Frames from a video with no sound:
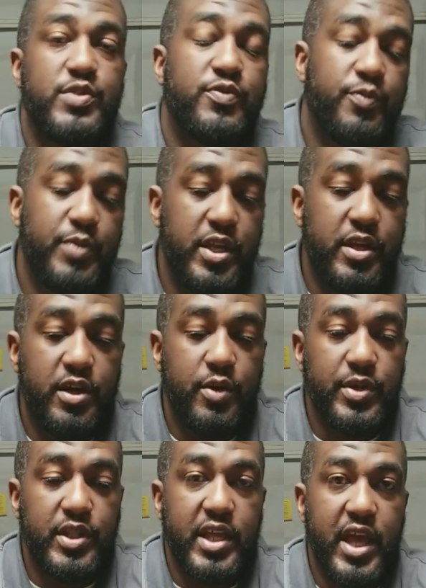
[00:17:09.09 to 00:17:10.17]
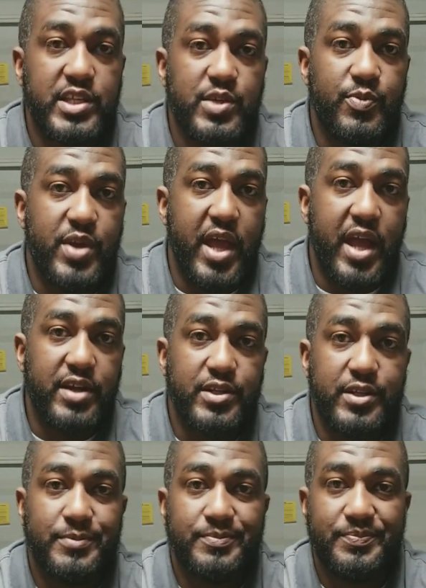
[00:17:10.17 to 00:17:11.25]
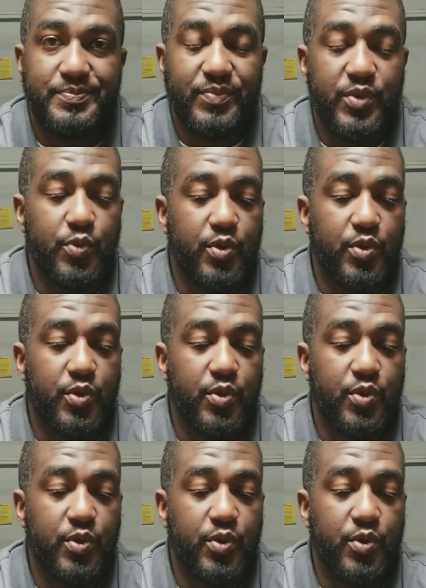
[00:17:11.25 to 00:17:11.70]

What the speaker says: venture for me here with the calcium reactor.